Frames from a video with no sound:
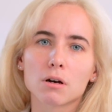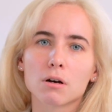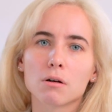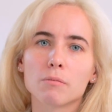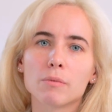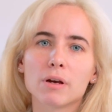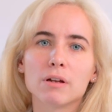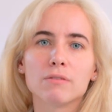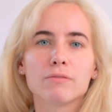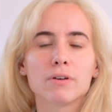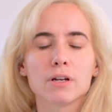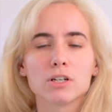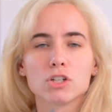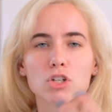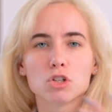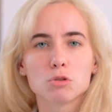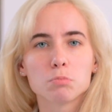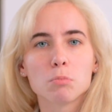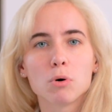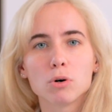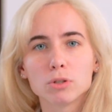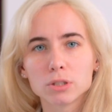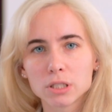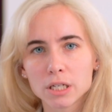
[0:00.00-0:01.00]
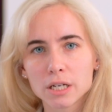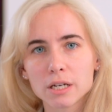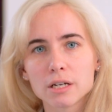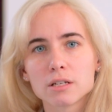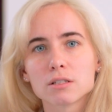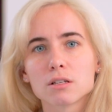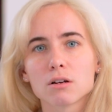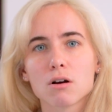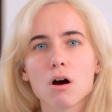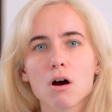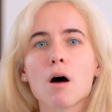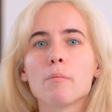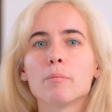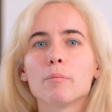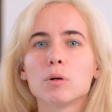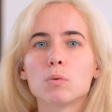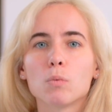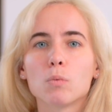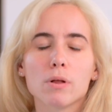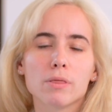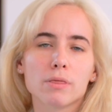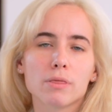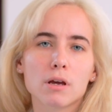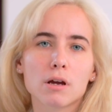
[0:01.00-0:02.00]
Advantage Multi is a common
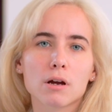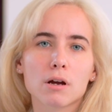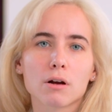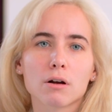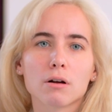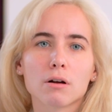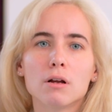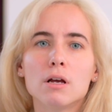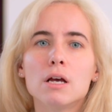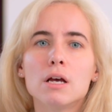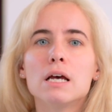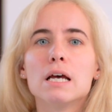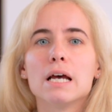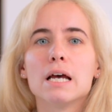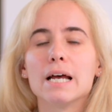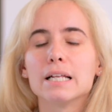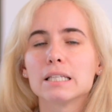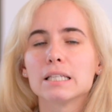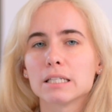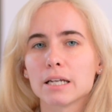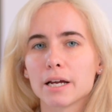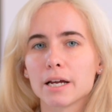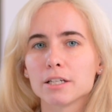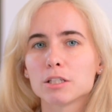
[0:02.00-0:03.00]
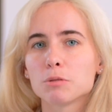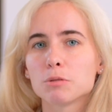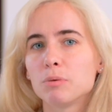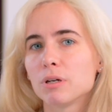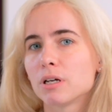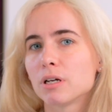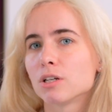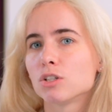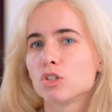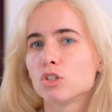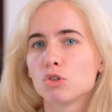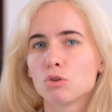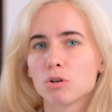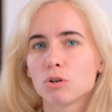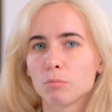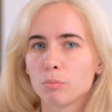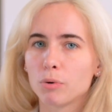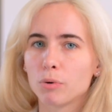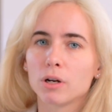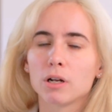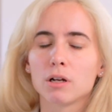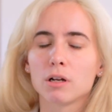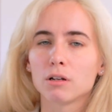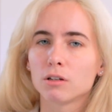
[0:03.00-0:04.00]
one there. It's nice because you
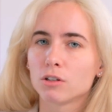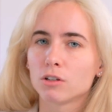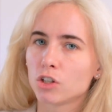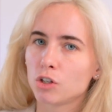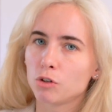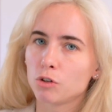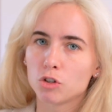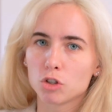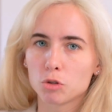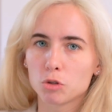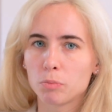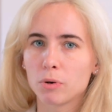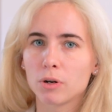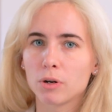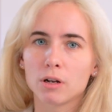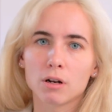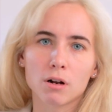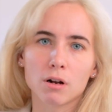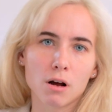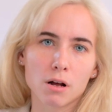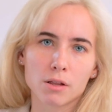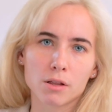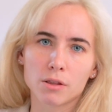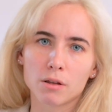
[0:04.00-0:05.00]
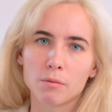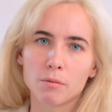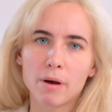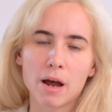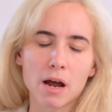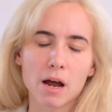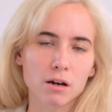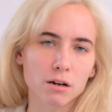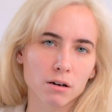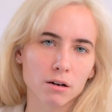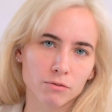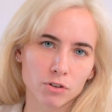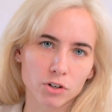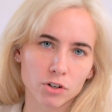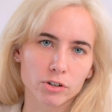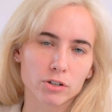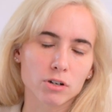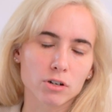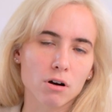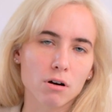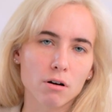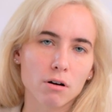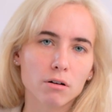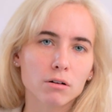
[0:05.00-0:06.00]
just put it on the back of your
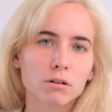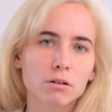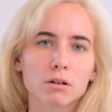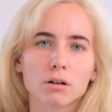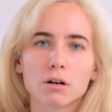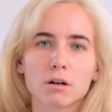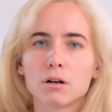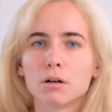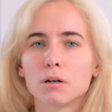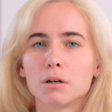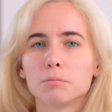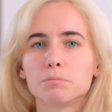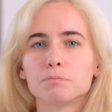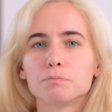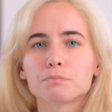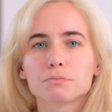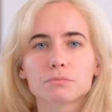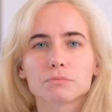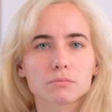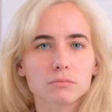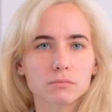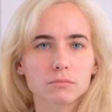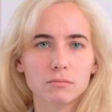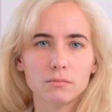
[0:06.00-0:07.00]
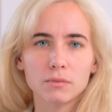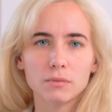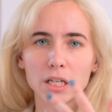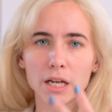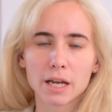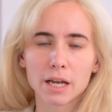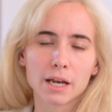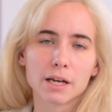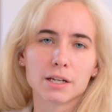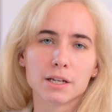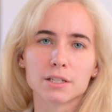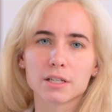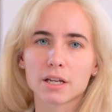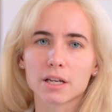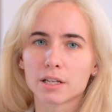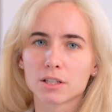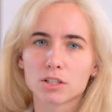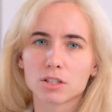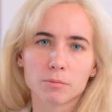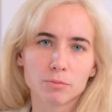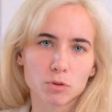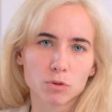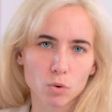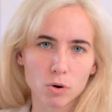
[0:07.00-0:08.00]
dog, and
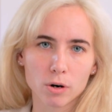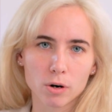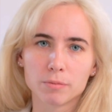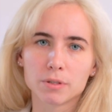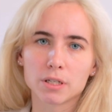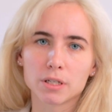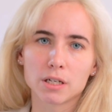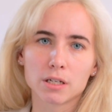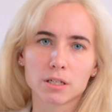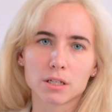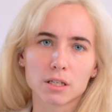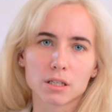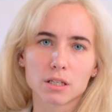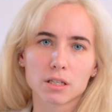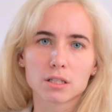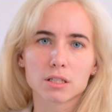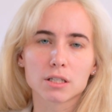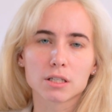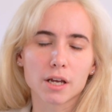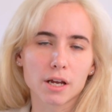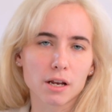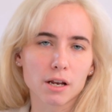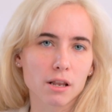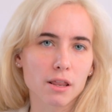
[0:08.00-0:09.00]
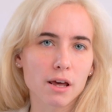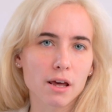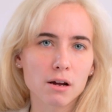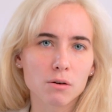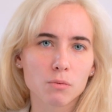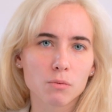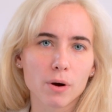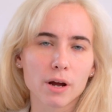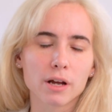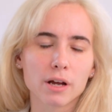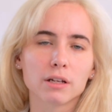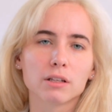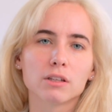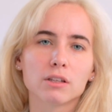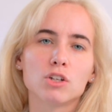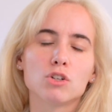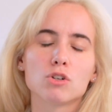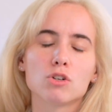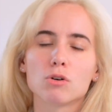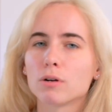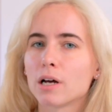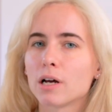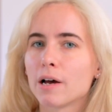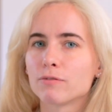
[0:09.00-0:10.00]
it's absorbed into the skin that way. You
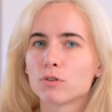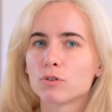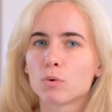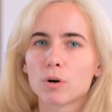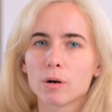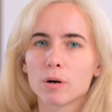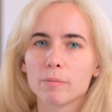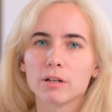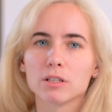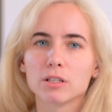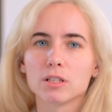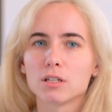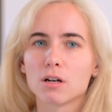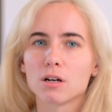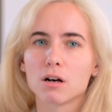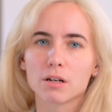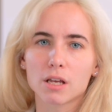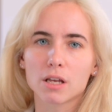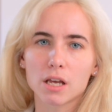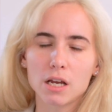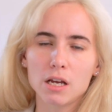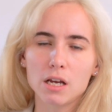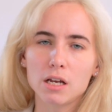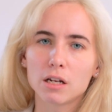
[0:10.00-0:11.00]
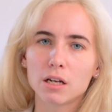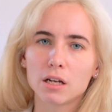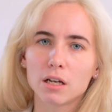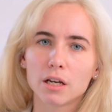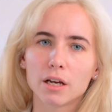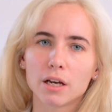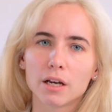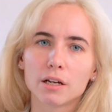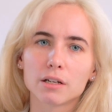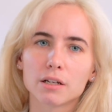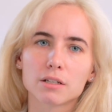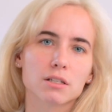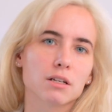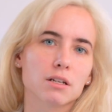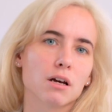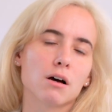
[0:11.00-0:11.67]
don't have to worry about the dog eating it.